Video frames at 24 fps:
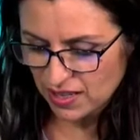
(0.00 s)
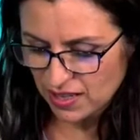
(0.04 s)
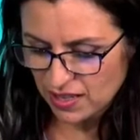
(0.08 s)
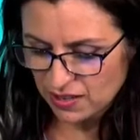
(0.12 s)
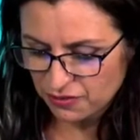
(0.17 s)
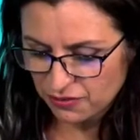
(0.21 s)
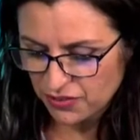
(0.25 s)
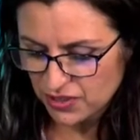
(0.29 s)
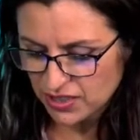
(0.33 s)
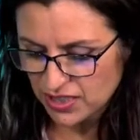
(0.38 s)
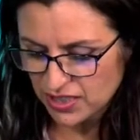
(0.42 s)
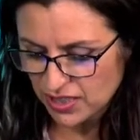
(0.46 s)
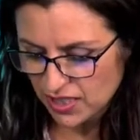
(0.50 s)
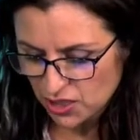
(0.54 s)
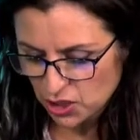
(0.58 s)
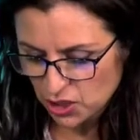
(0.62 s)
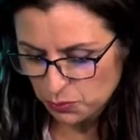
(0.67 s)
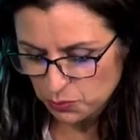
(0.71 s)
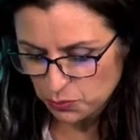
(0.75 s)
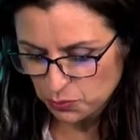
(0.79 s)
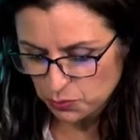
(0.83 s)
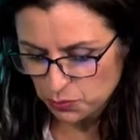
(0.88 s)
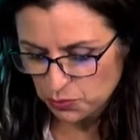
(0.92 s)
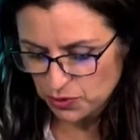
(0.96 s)
if the
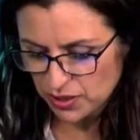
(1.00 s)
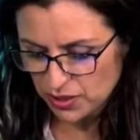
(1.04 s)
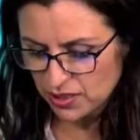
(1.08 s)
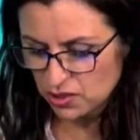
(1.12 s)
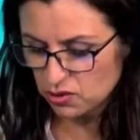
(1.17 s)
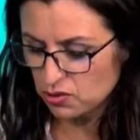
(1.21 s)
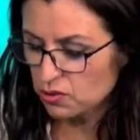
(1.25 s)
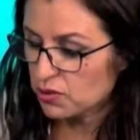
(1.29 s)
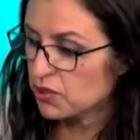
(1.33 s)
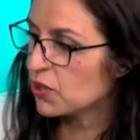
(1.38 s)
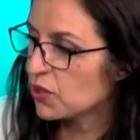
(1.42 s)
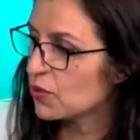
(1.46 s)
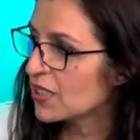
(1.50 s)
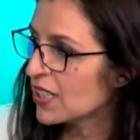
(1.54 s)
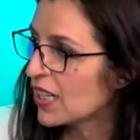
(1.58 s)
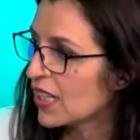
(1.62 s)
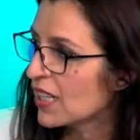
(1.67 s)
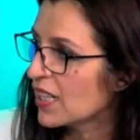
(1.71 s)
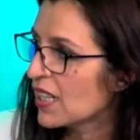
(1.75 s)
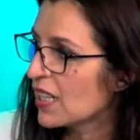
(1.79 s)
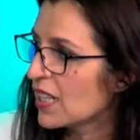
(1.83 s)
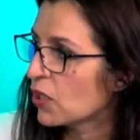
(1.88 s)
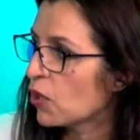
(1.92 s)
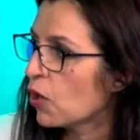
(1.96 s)
dashboard introduced
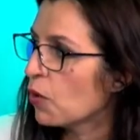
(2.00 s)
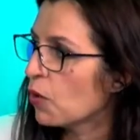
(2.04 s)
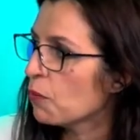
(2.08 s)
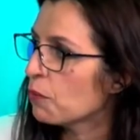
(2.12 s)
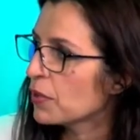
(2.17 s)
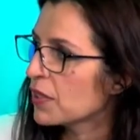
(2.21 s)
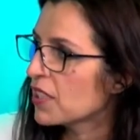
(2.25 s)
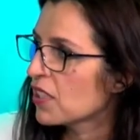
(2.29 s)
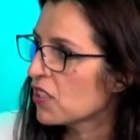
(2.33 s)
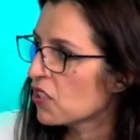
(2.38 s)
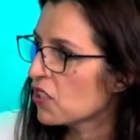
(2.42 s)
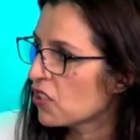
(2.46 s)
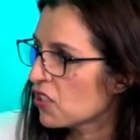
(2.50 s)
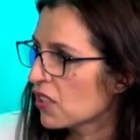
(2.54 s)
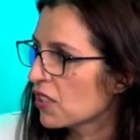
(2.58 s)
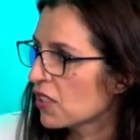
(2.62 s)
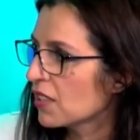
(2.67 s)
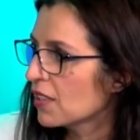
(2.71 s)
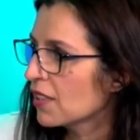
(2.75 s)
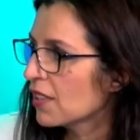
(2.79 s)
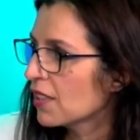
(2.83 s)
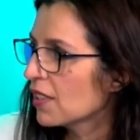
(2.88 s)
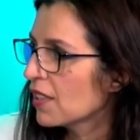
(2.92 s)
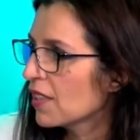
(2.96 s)
any
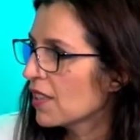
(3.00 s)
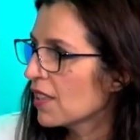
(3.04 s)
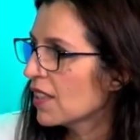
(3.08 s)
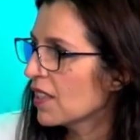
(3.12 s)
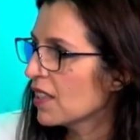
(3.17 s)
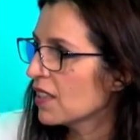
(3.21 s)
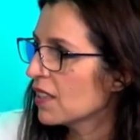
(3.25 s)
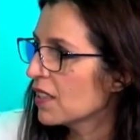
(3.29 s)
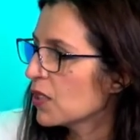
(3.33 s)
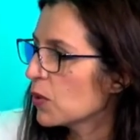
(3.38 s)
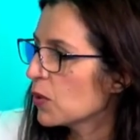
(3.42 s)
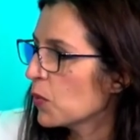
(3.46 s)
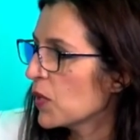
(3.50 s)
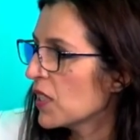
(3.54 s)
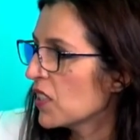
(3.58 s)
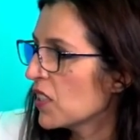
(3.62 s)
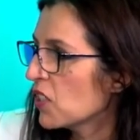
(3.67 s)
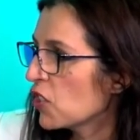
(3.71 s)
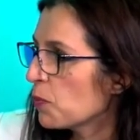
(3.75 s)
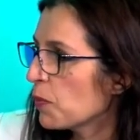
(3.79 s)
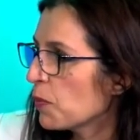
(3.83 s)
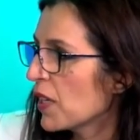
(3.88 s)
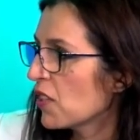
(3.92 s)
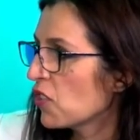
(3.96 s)
competition in the
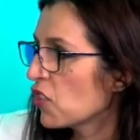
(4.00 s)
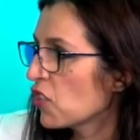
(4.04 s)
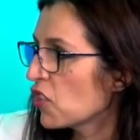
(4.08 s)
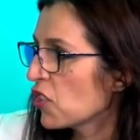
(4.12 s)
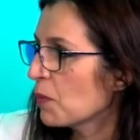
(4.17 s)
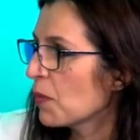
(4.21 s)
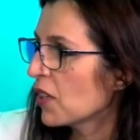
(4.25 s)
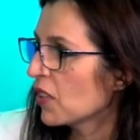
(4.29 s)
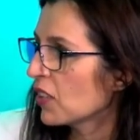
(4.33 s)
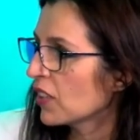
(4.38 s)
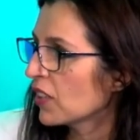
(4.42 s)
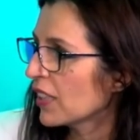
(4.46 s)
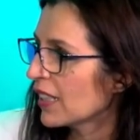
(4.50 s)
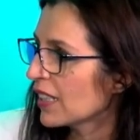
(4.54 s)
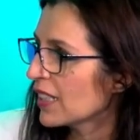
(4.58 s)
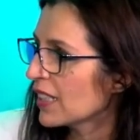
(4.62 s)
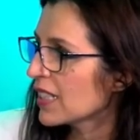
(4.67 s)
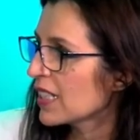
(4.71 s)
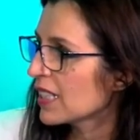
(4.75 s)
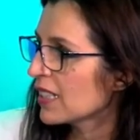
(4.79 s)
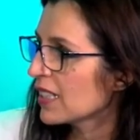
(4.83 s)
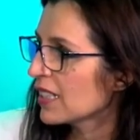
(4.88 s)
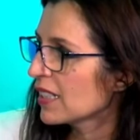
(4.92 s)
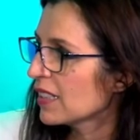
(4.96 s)
Swedish pension
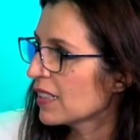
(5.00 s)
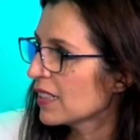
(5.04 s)
market?